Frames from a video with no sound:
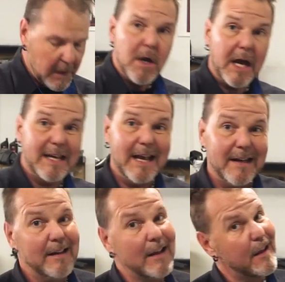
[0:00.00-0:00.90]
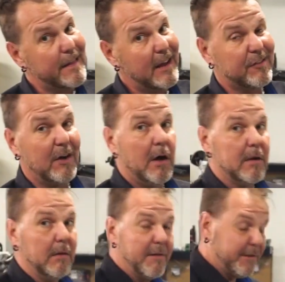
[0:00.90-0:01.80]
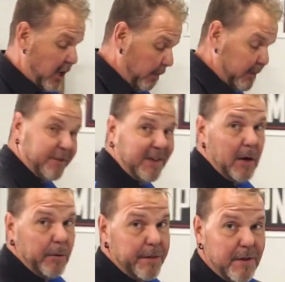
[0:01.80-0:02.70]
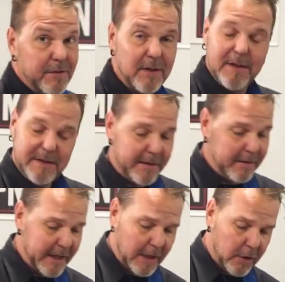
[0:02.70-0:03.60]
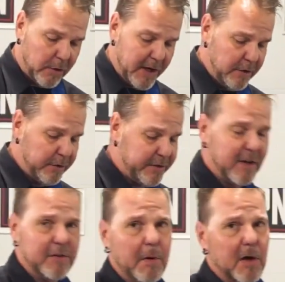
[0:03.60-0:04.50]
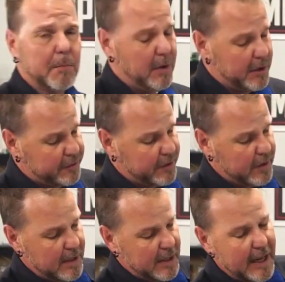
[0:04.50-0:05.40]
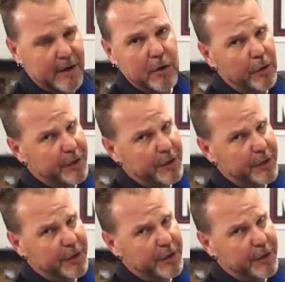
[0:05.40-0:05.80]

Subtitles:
Again, thanks to Autolite for helping us out with this. Nothing like a great new set of spark plugs on an old